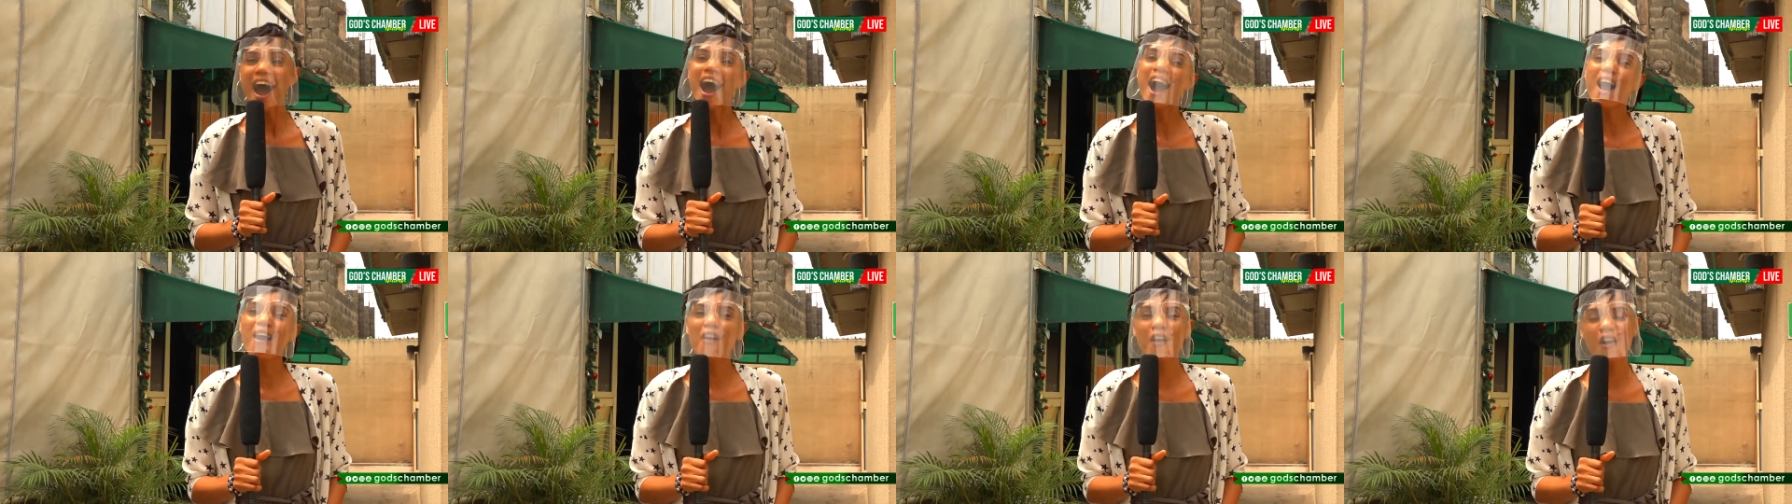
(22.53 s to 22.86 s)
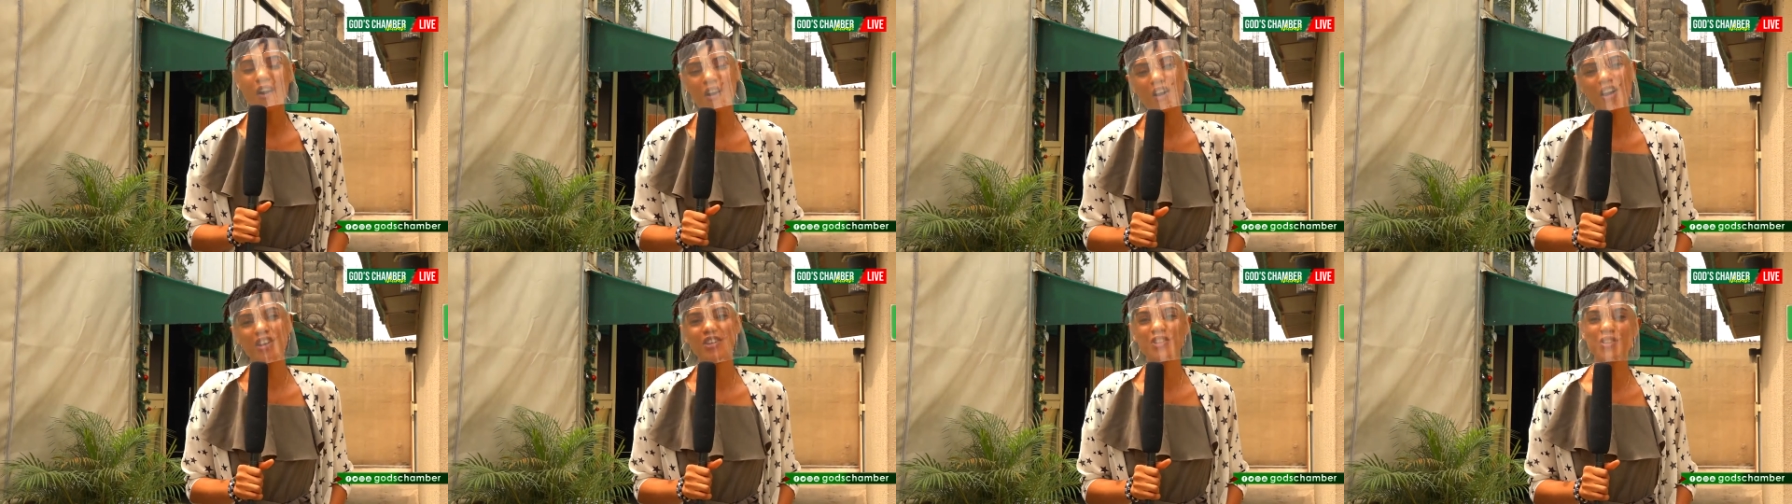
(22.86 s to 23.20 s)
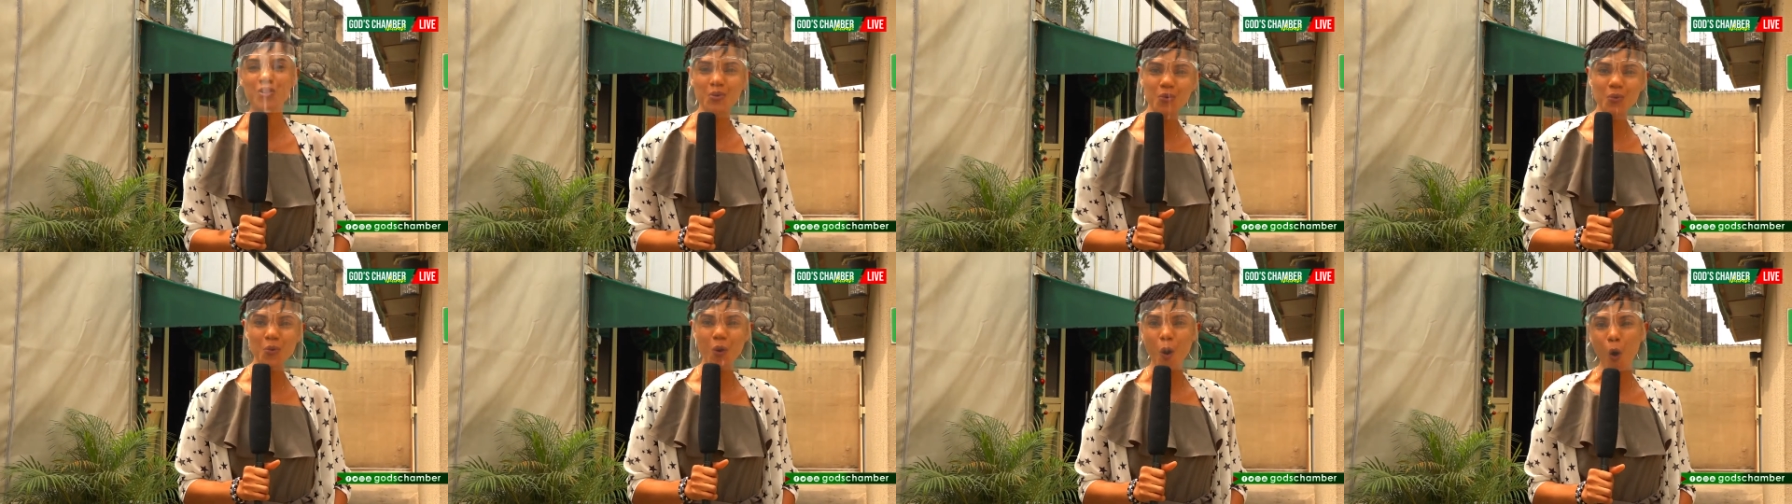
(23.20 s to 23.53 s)
how are
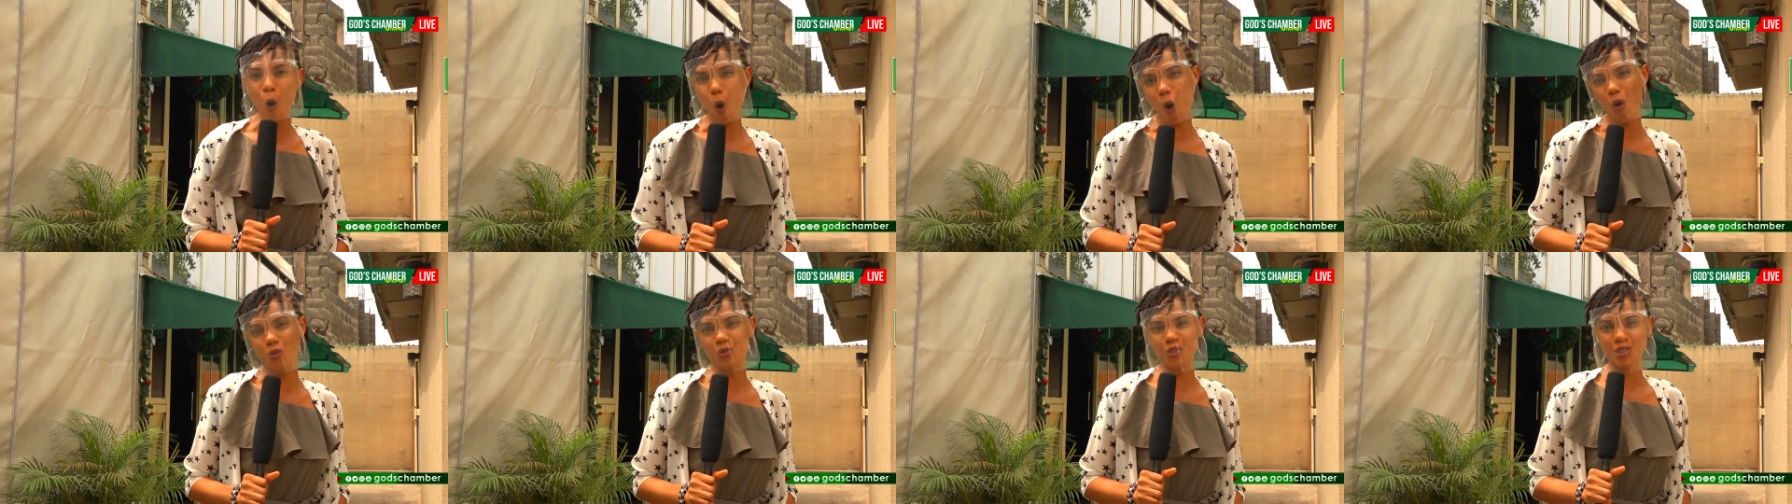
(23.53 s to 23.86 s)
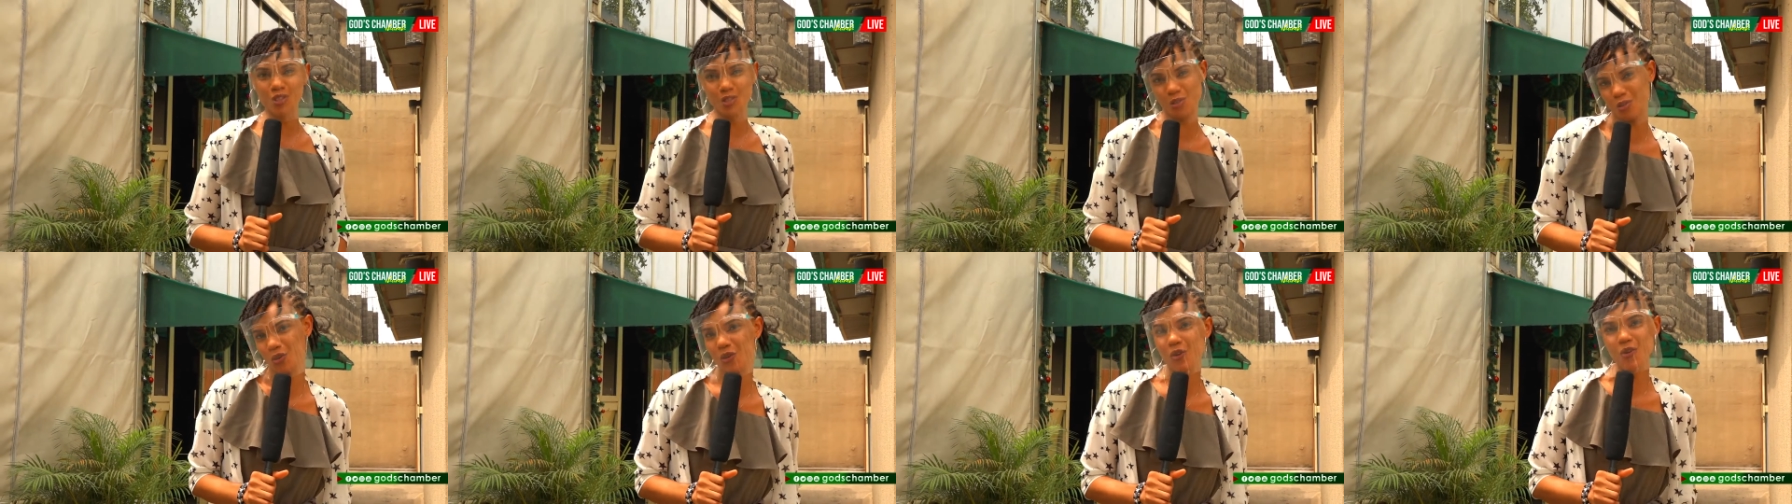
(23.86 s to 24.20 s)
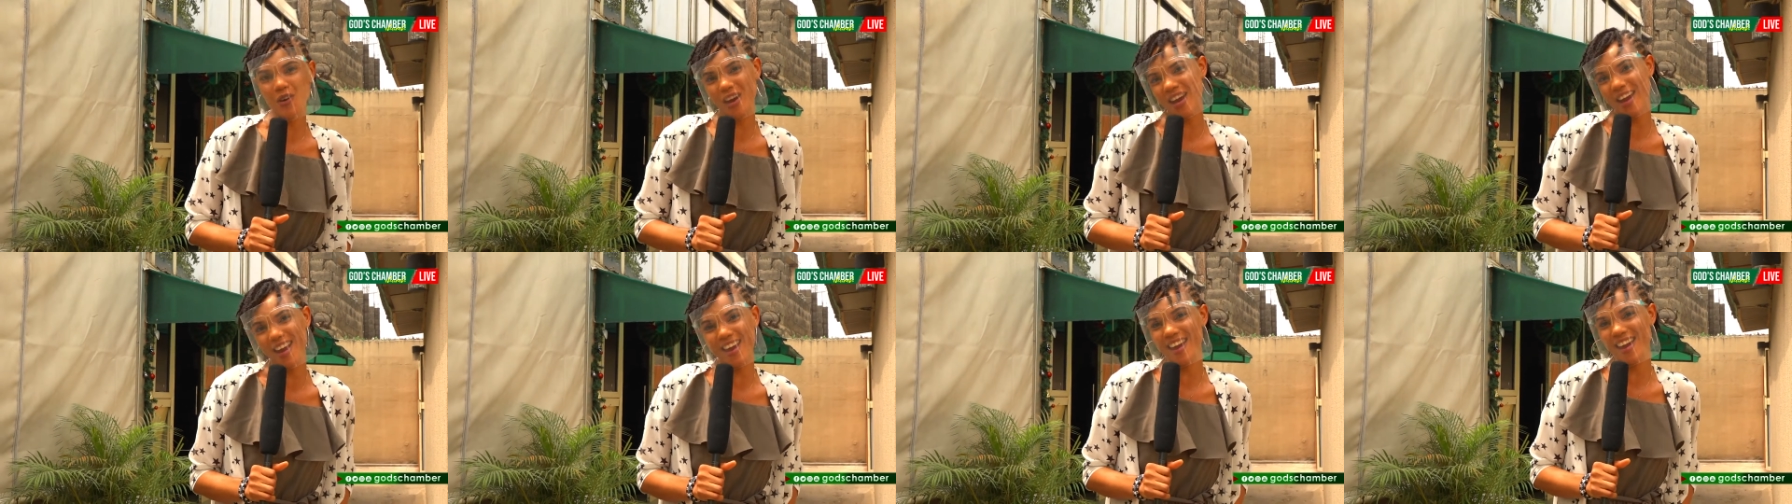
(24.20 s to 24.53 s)
you all
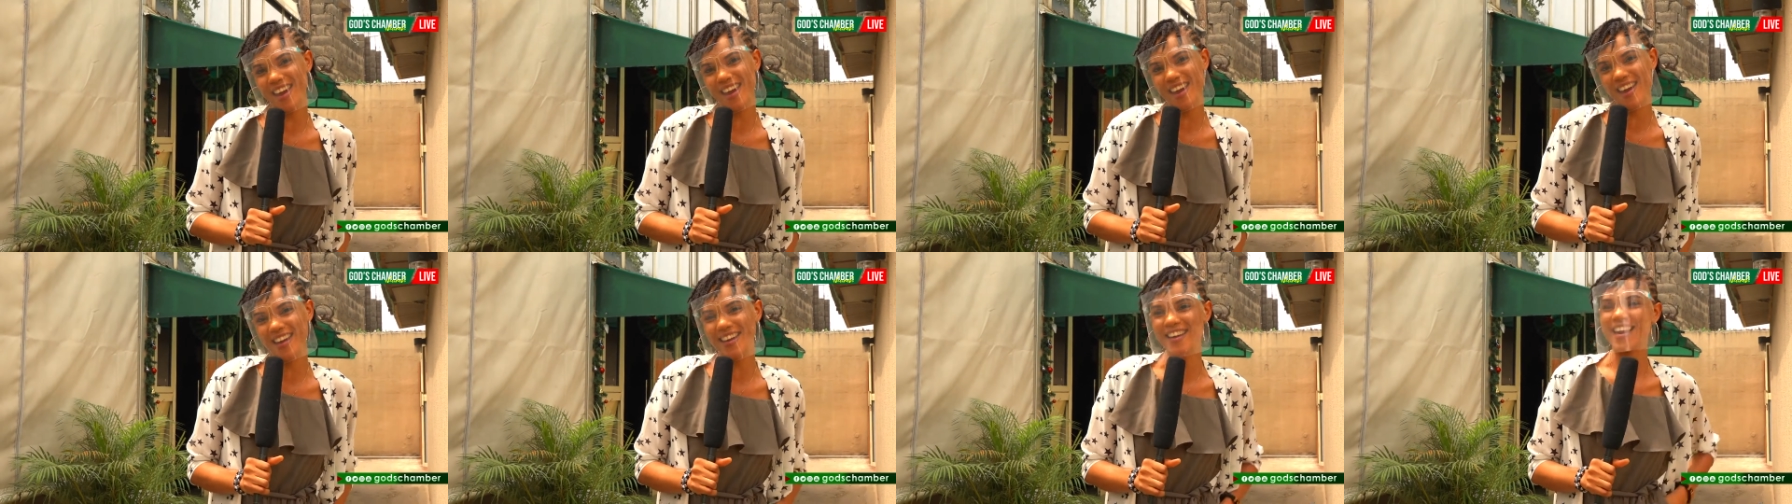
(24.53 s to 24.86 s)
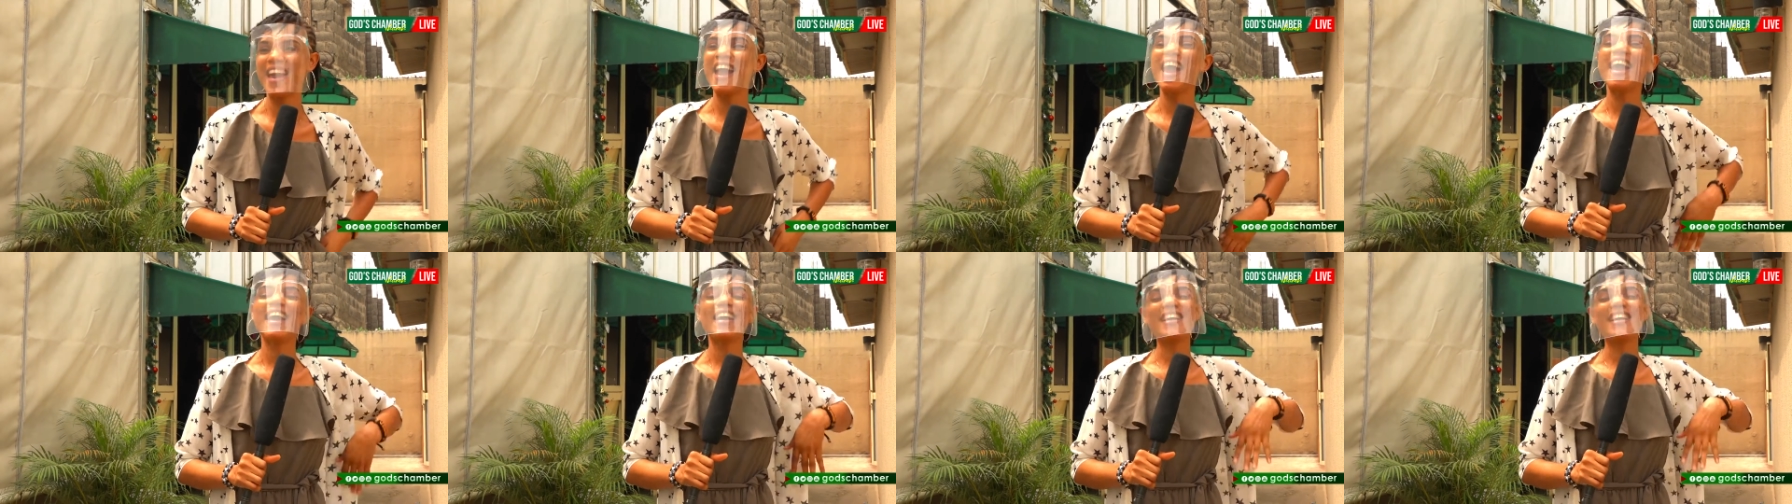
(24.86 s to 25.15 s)
doing